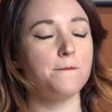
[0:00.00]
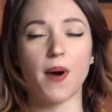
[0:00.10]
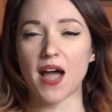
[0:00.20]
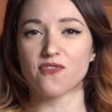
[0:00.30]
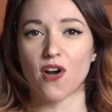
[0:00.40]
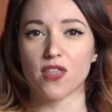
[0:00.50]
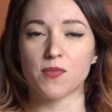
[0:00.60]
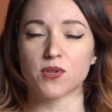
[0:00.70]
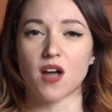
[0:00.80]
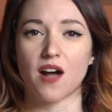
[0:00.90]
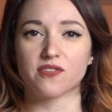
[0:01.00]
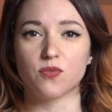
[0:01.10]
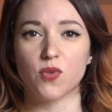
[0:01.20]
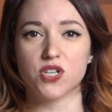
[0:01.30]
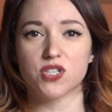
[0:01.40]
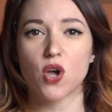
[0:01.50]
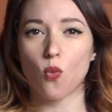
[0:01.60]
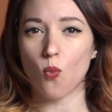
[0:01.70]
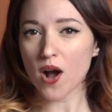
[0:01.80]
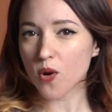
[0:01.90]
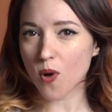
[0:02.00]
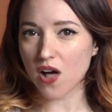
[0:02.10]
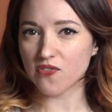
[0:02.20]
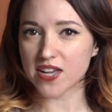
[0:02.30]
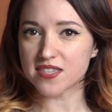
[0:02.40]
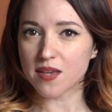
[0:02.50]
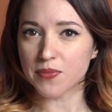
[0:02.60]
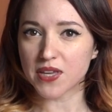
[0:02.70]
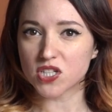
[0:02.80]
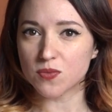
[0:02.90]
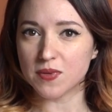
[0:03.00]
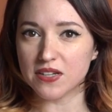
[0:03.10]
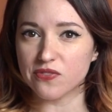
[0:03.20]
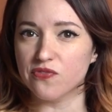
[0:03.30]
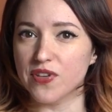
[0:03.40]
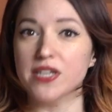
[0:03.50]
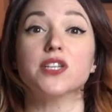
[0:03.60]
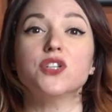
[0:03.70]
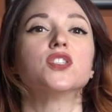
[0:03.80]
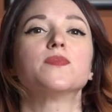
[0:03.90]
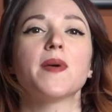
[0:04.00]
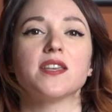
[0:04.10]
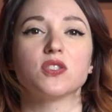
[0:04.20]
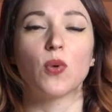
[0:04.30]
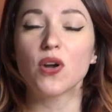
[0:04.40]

by far the most often, which is what qualifies something to be vintage space?